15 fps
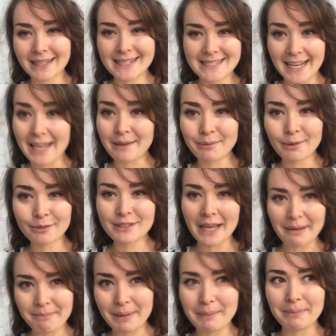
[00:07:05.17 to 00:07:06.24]
the team of
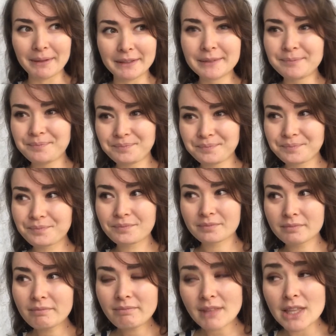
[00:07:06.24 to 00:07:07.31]
ten people
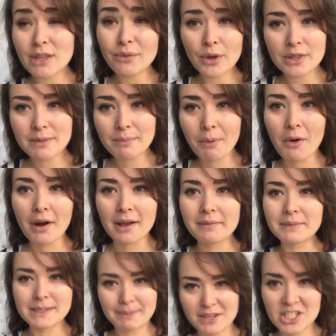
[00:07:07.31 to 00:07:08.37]
that were at the bottom,
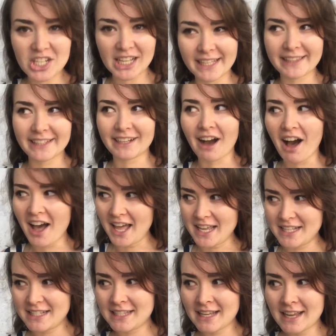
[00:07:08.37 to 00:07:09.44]
especially like the
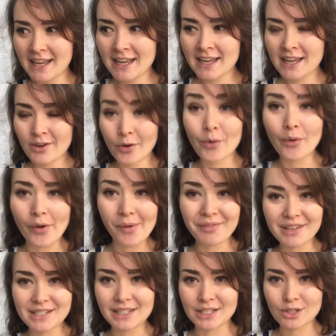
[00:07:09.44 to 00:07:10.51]
guys who were
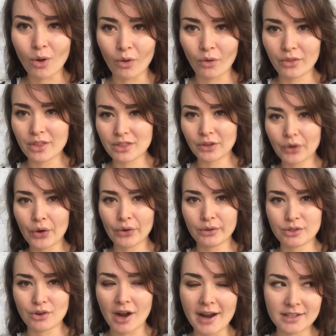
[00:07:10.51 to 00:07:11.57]
obviously taller than the
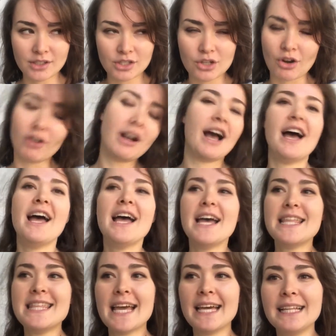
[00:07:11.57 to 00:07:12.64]
girls, right, and stronger,
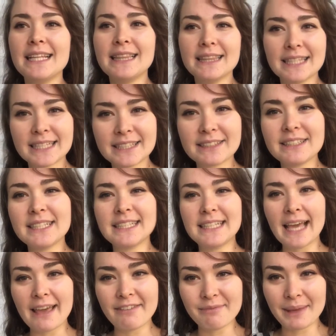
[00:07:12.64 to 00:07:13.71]
they literally
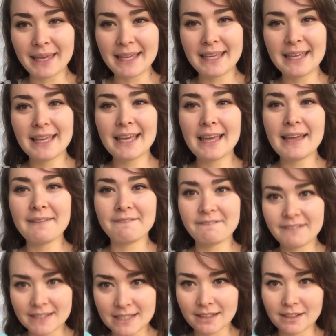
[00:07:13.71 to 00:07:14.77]
gave me a
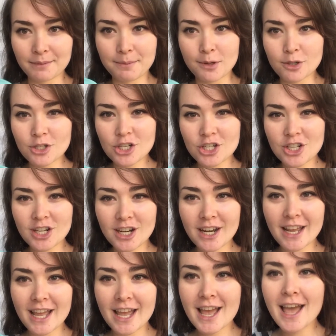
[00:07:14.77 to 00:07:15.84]
physical push.
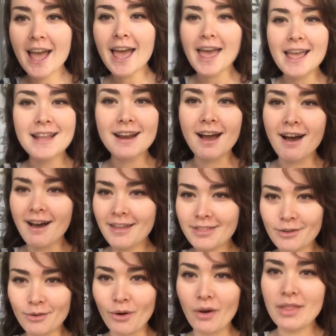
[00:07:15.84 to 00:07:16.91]
And I
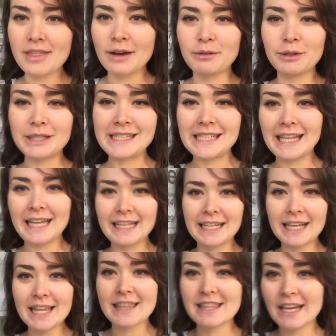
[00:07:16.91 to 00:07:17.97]
thought that was like
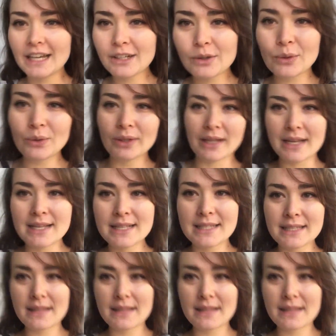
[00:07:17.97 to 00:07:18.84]
the coolest,